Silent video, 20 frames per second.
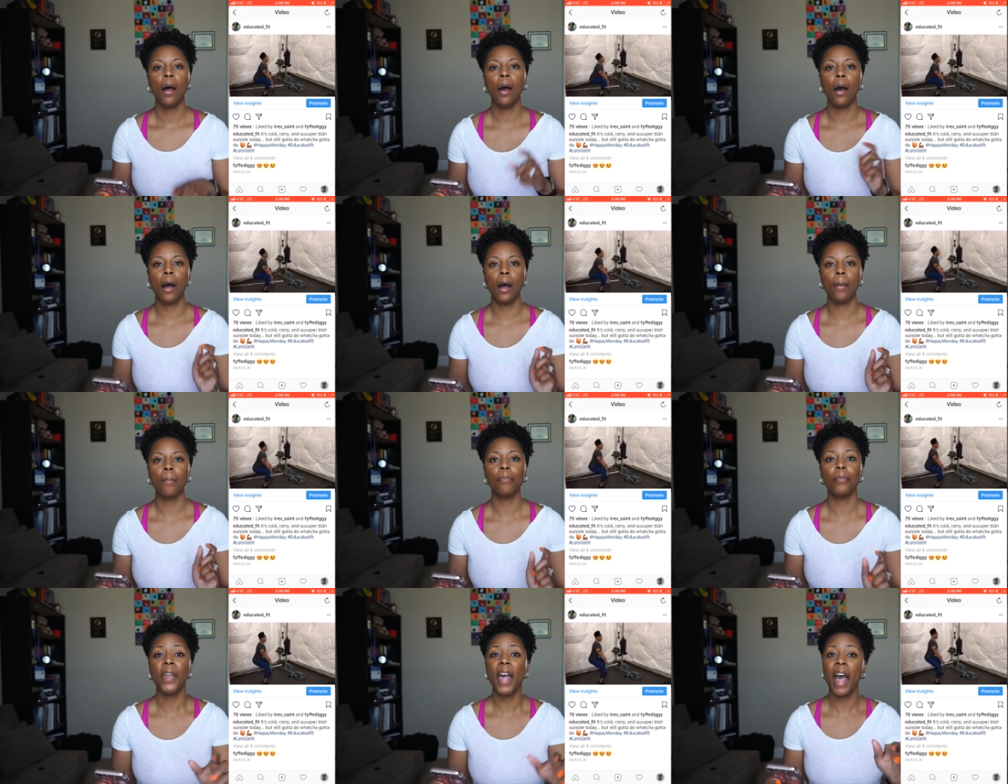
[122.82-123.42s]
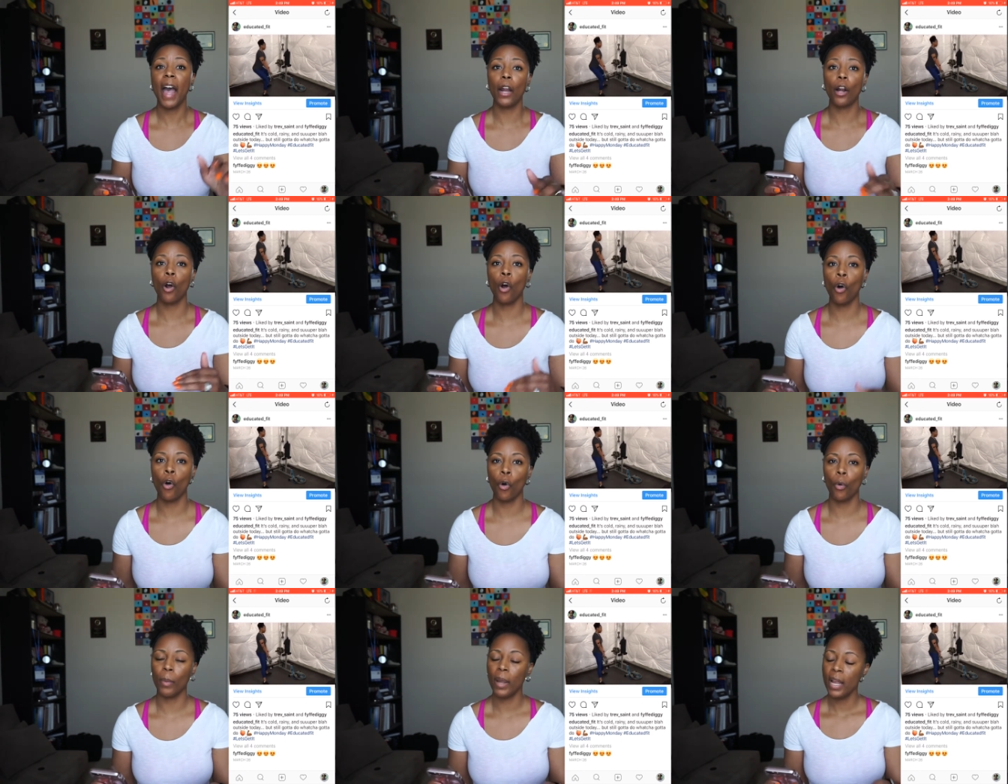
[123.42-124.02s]
at
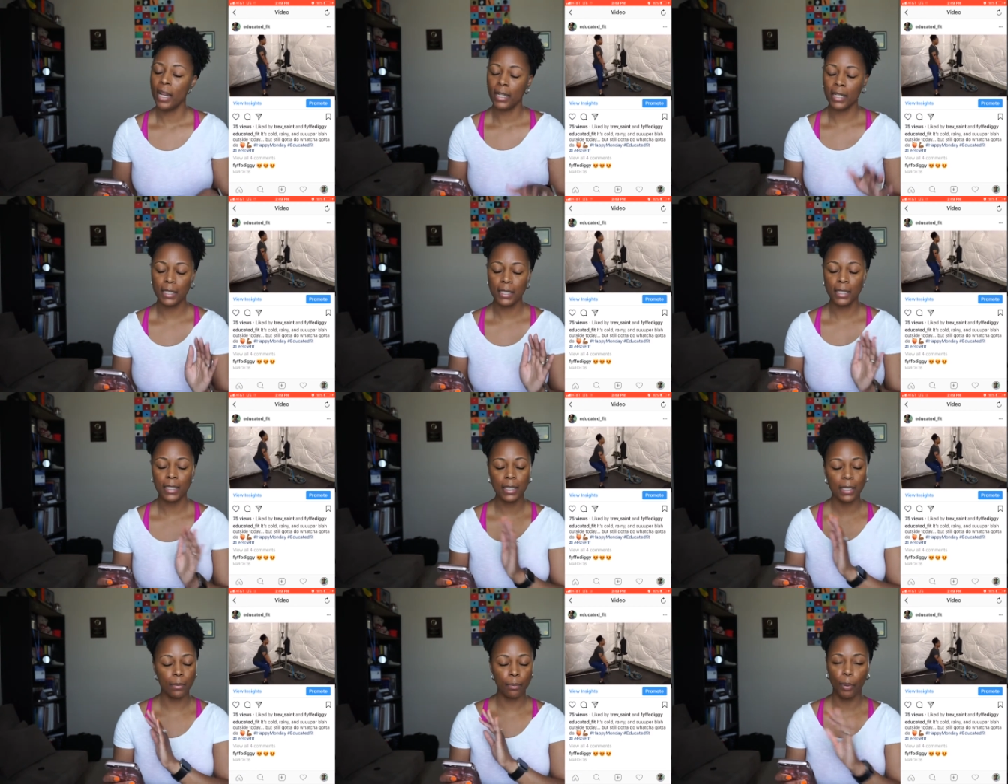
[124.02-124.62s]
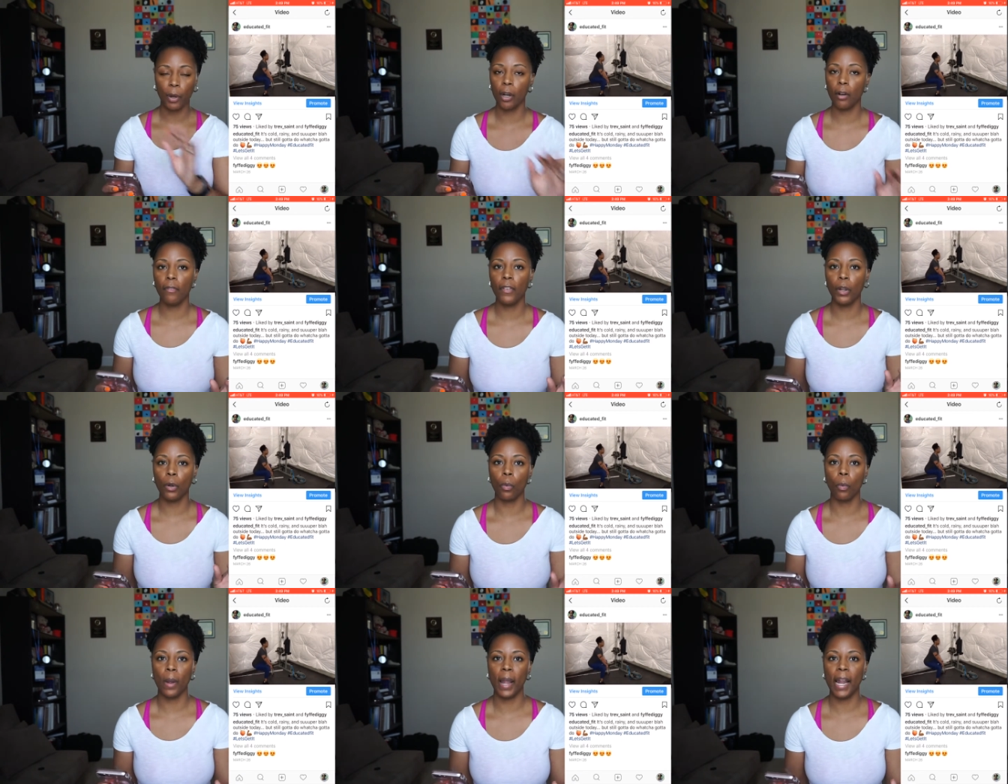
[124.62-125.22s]
home. This is a
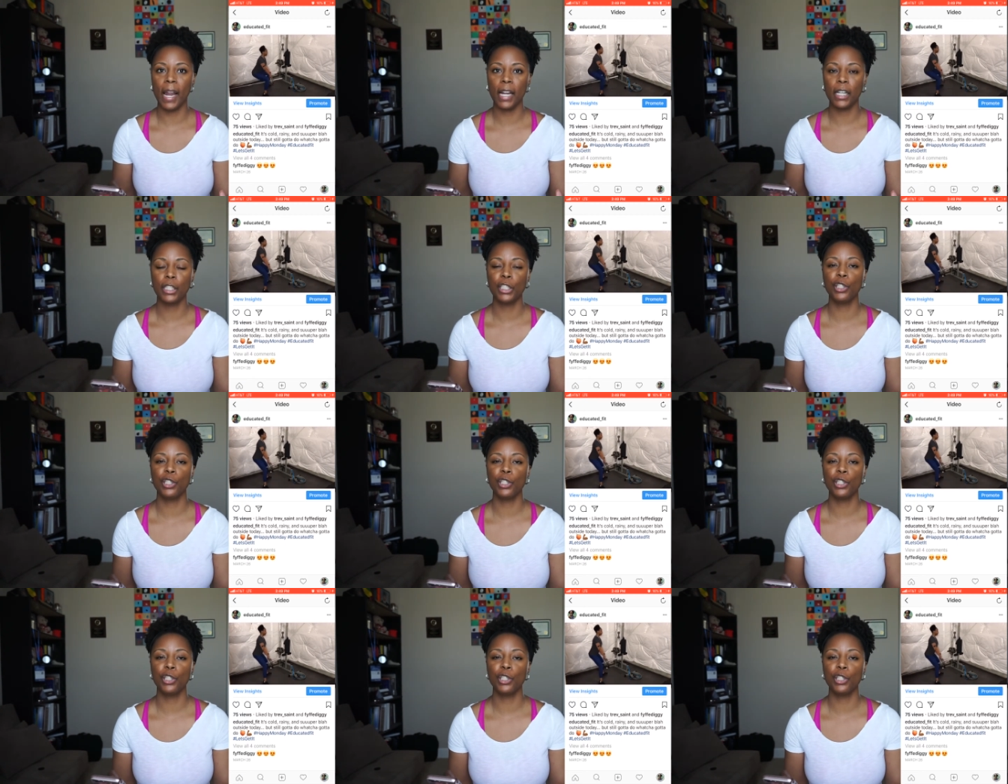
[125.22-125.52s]
perfect way